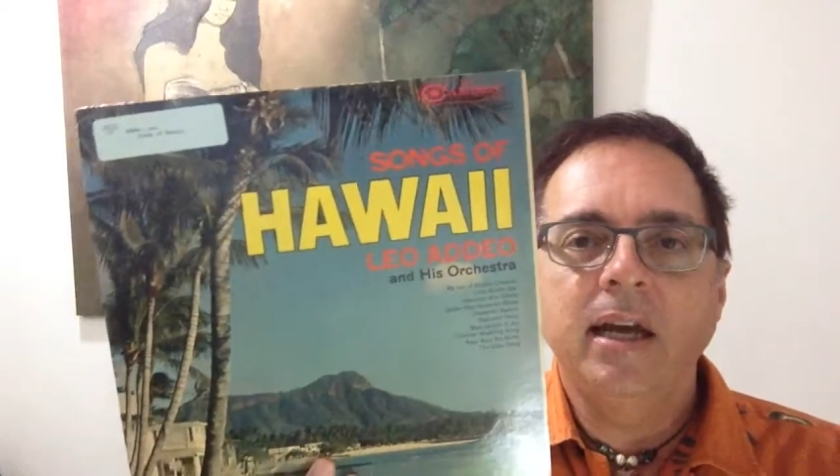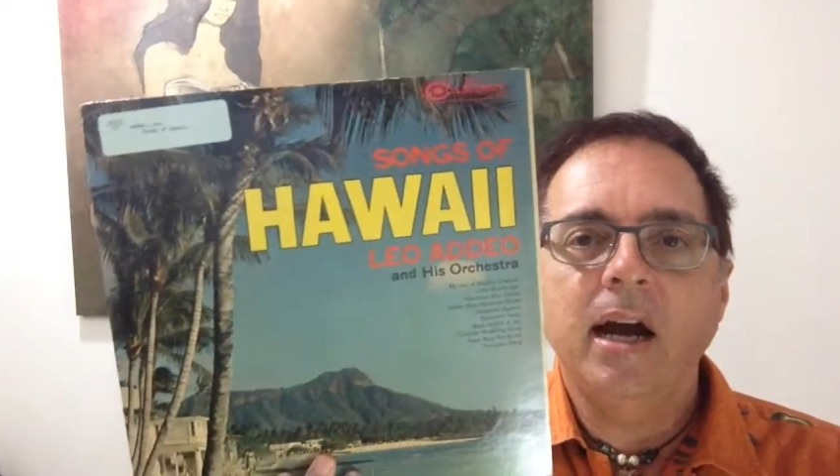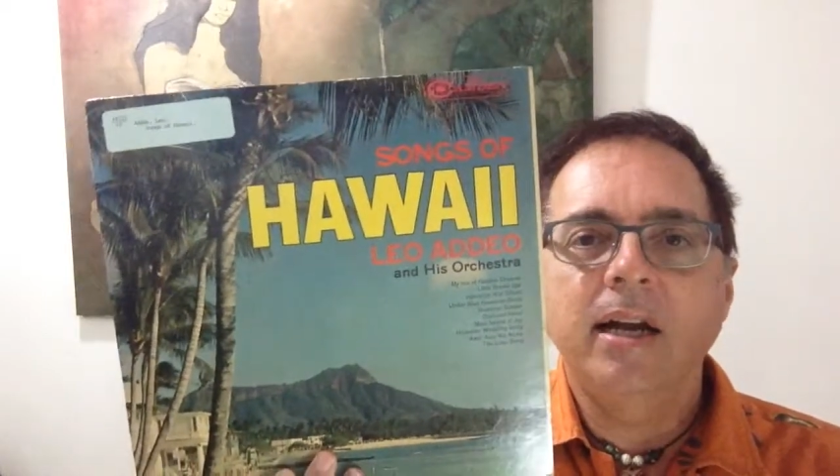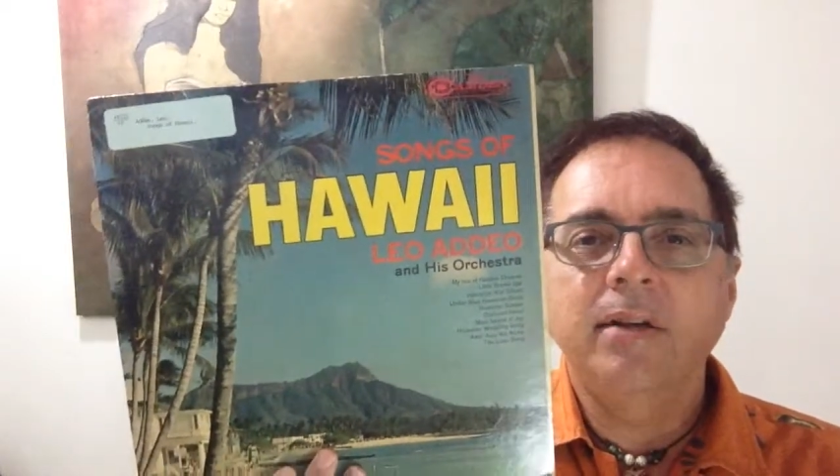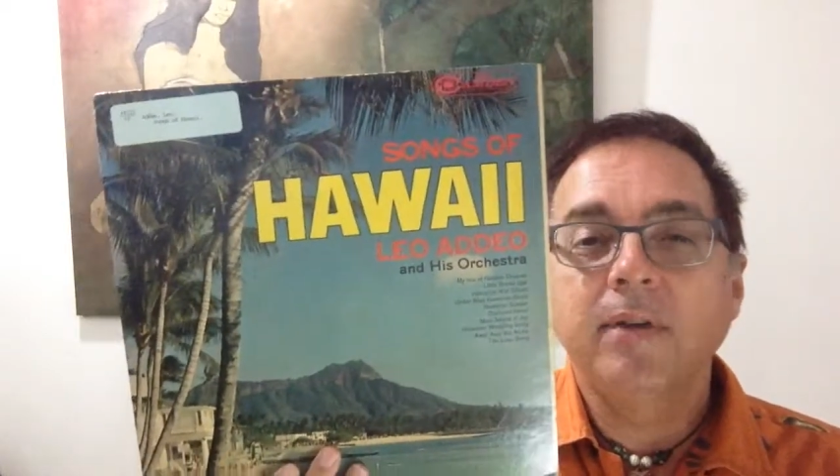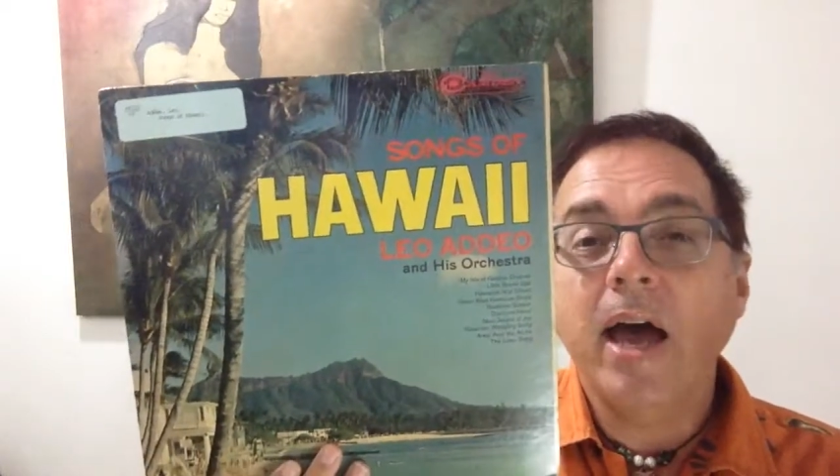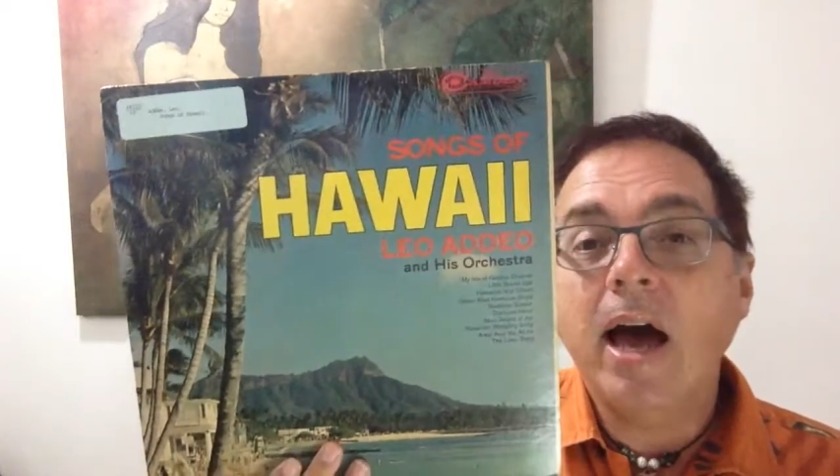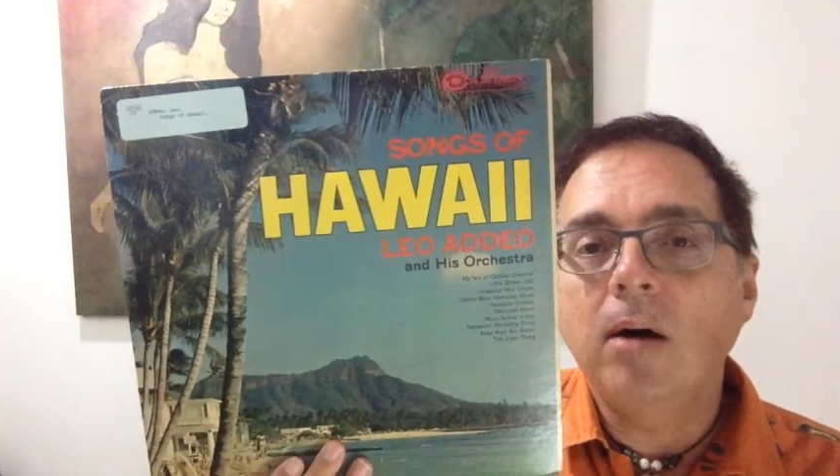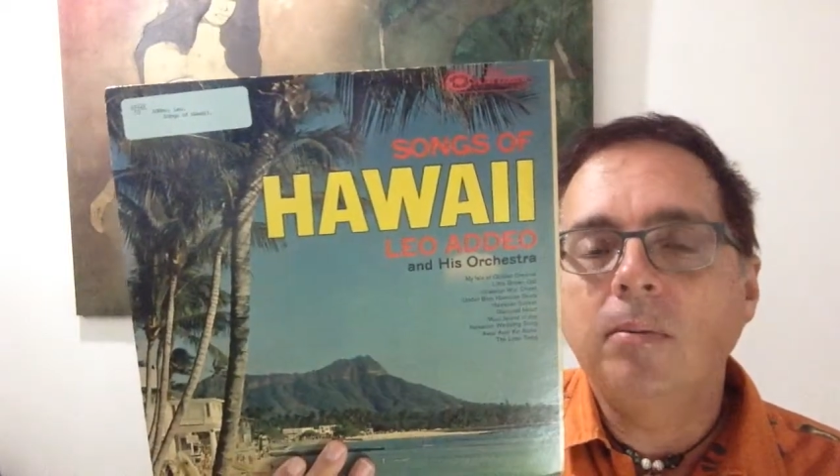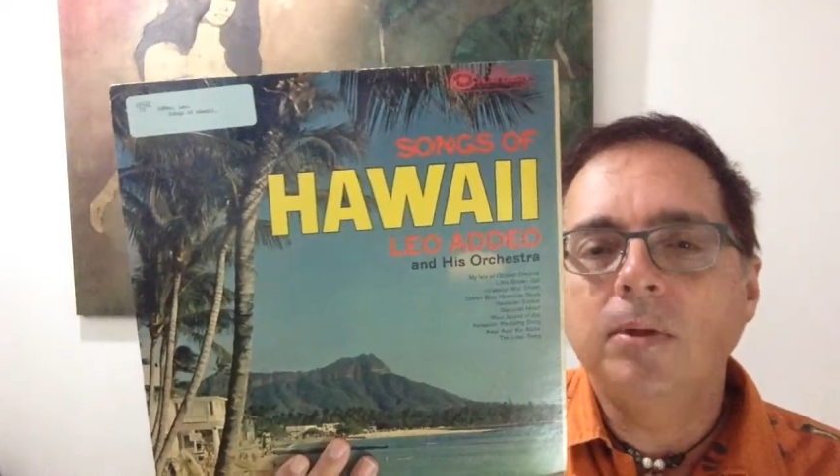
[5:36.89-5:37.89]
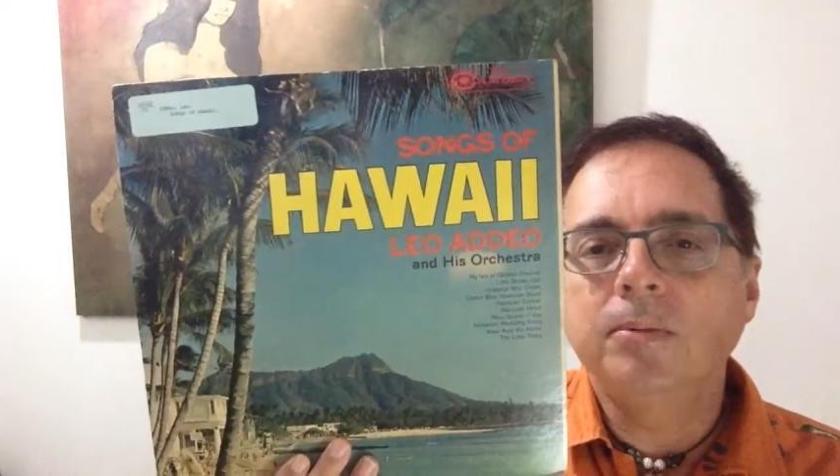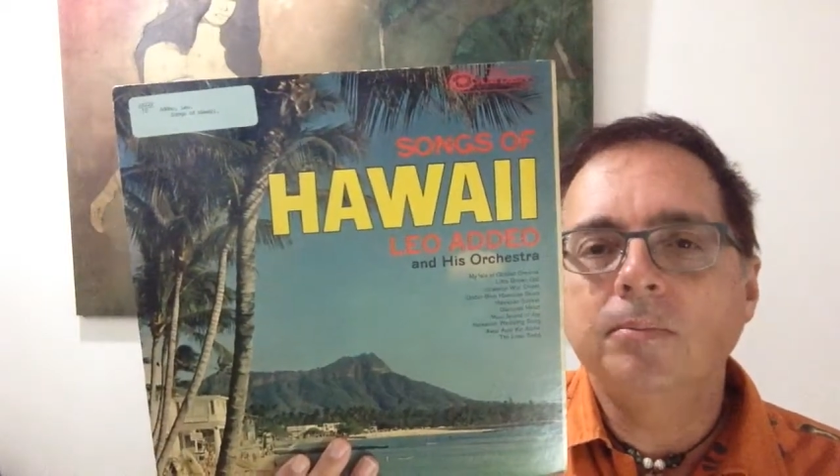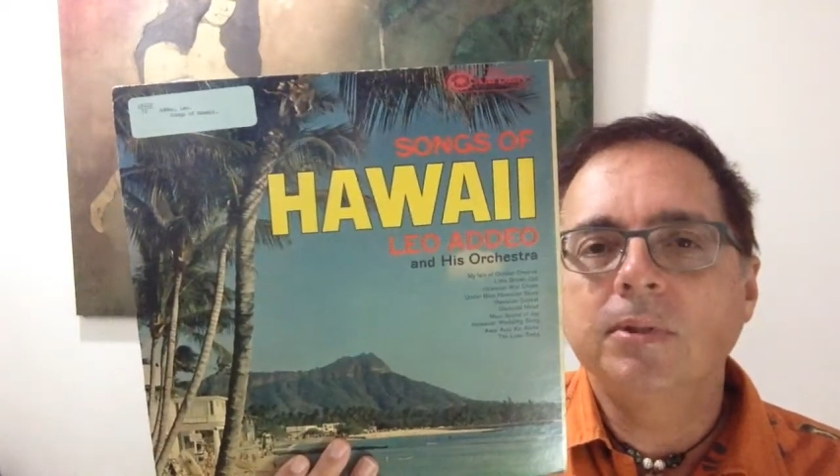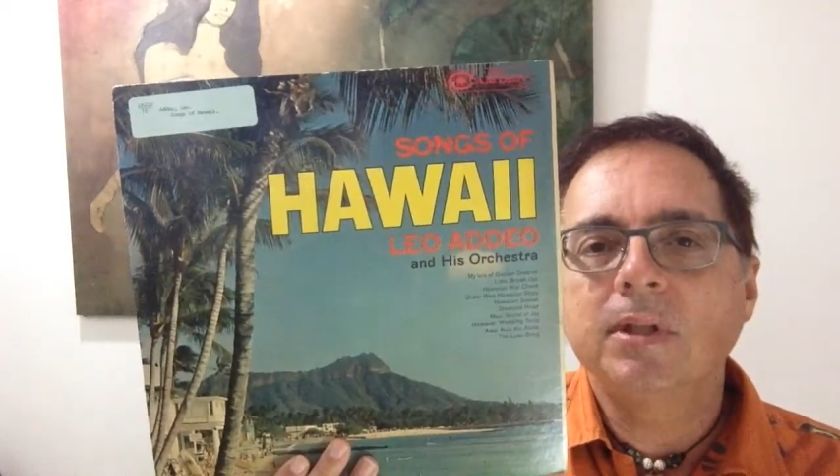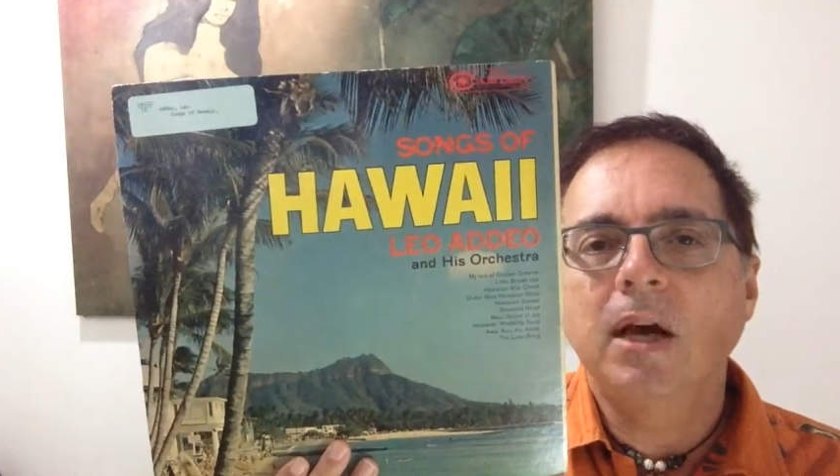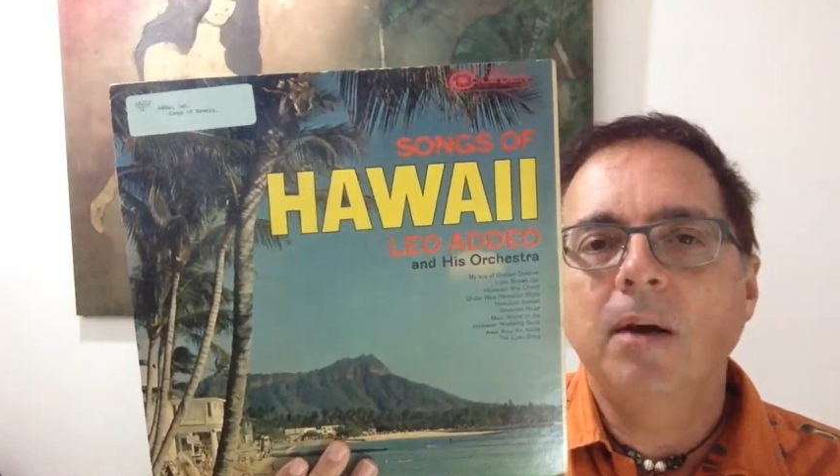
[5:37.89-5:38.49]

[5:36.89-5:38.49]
kind of albums,